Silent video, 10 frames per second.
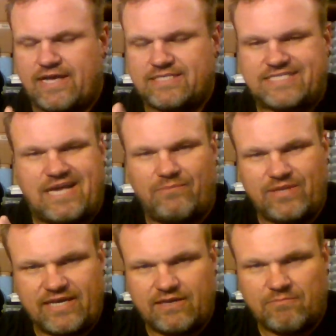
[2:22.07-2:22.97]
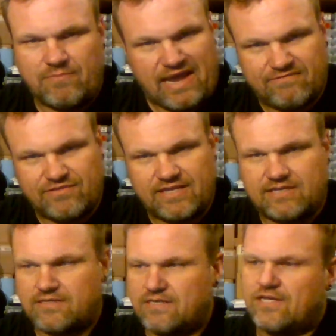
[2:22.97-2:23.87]
assembly
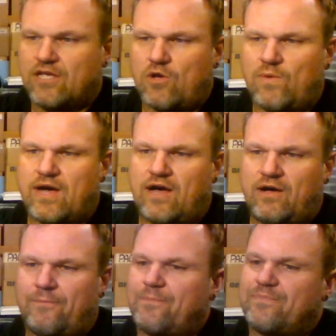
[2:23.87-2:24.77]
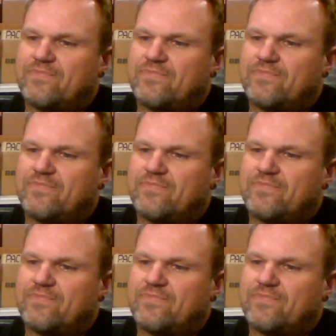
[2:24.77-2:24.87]
pamphlet. Well,